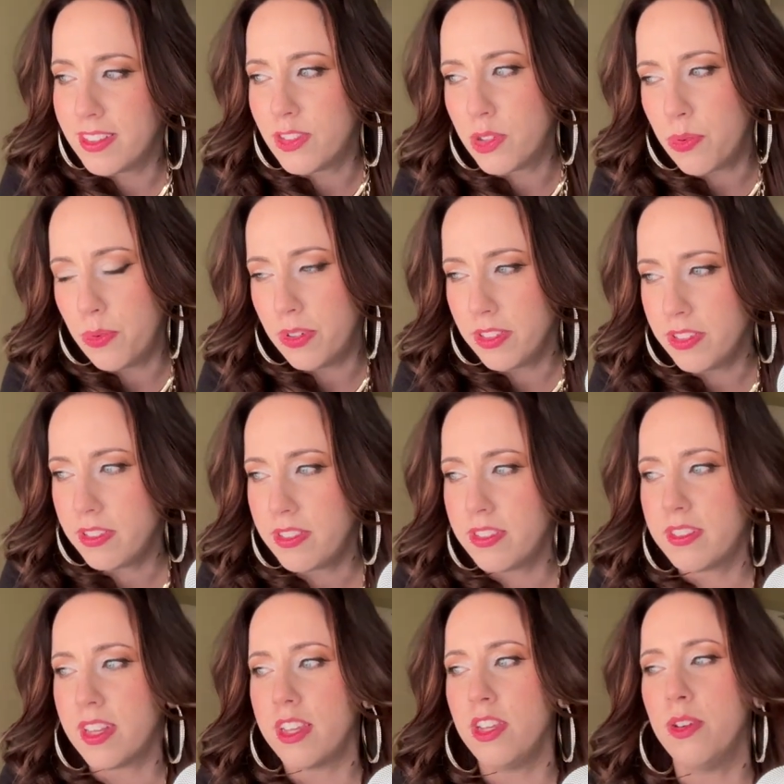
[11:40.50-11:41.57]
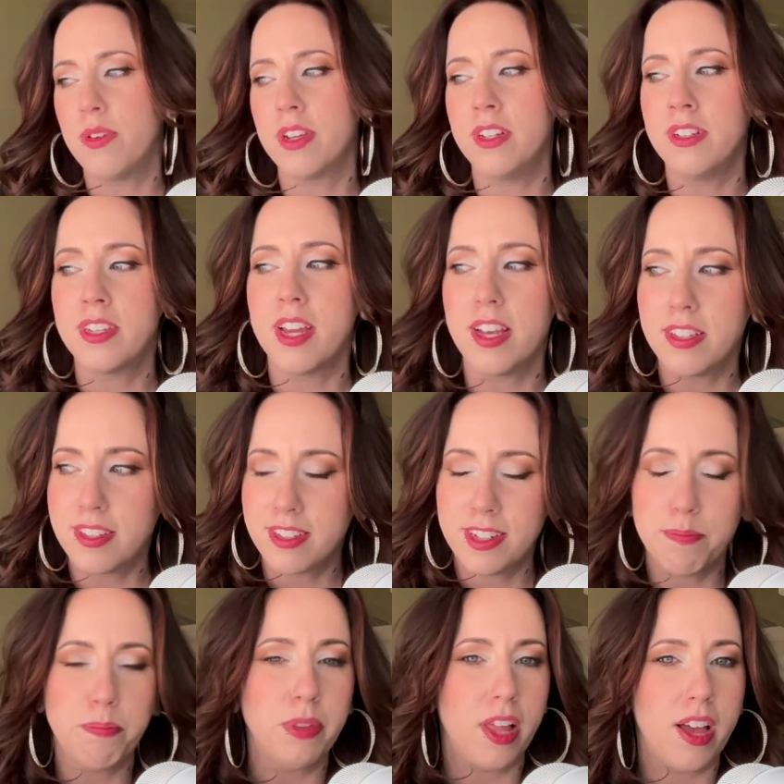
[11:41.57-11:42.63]
tools that you can test
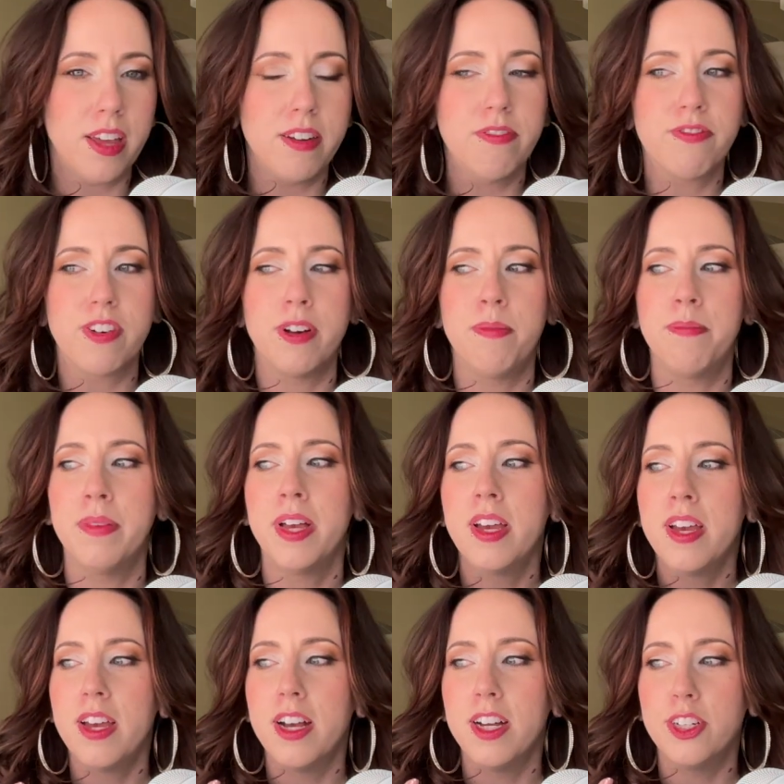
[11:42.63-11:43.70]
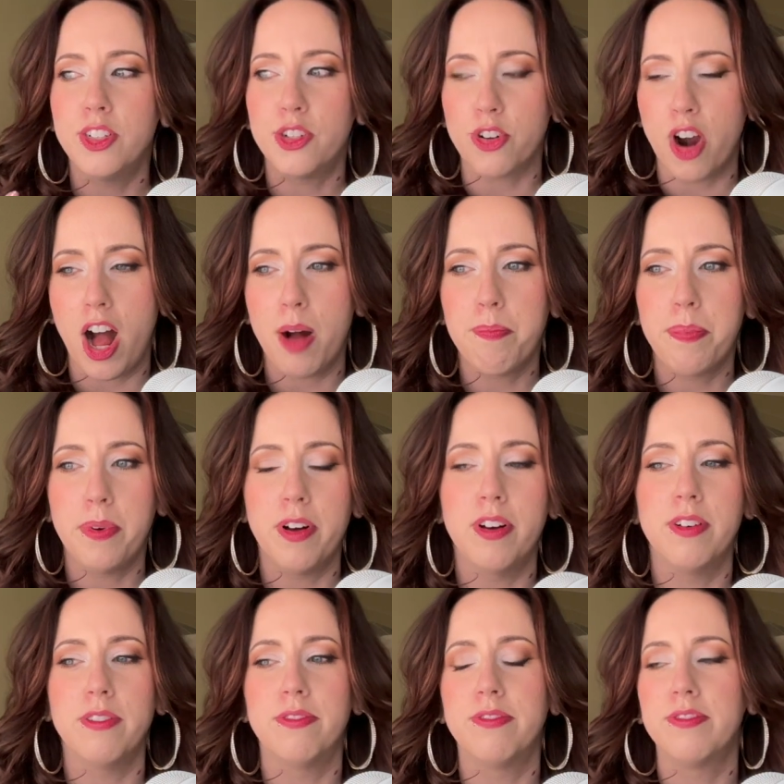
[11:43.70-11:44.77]
blood from a drop
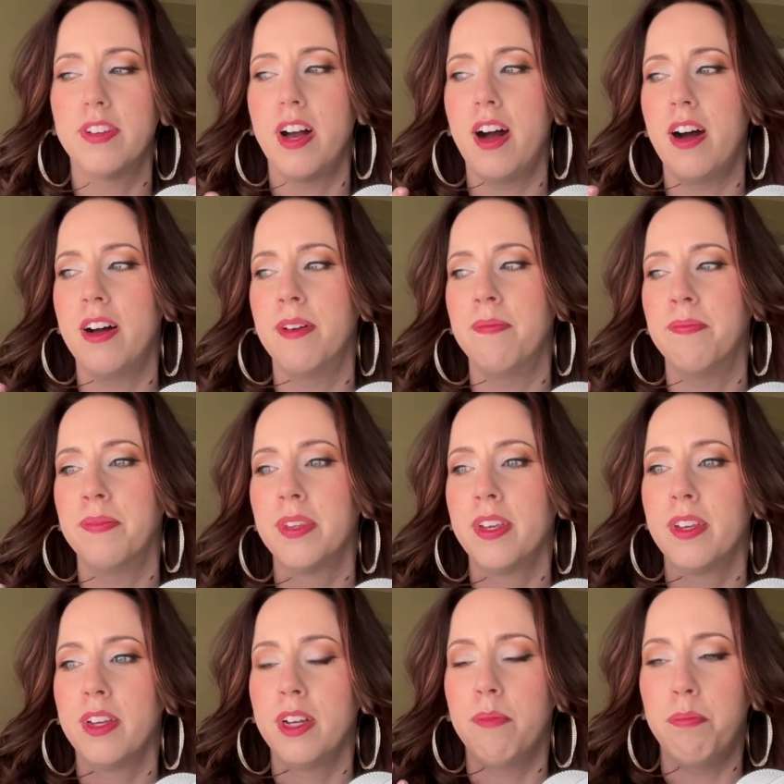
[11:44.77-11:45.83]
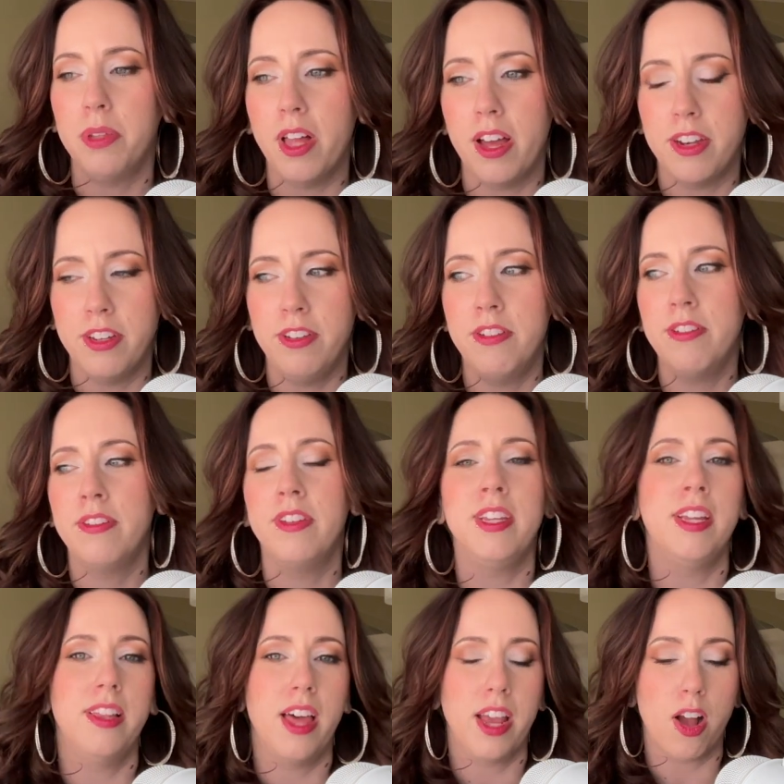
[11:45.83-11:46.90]
of blood. You don't
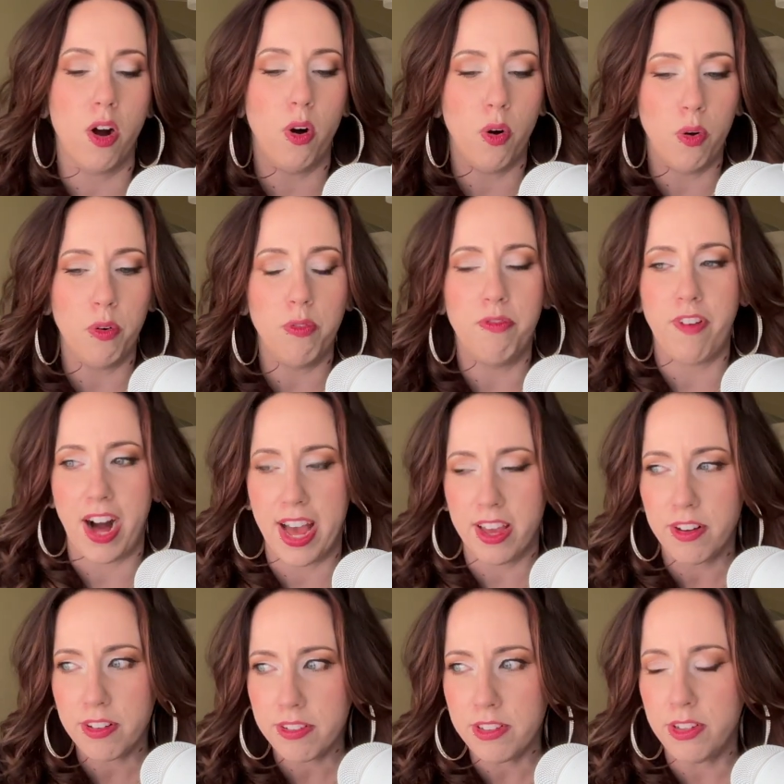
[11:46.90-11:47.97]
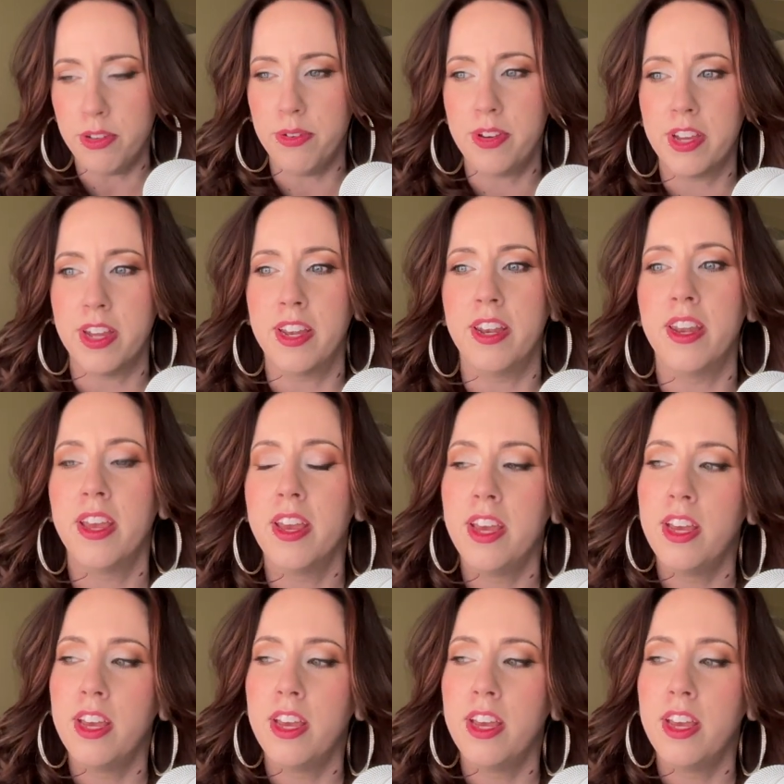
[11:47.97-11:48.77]
need like a whole vial. You can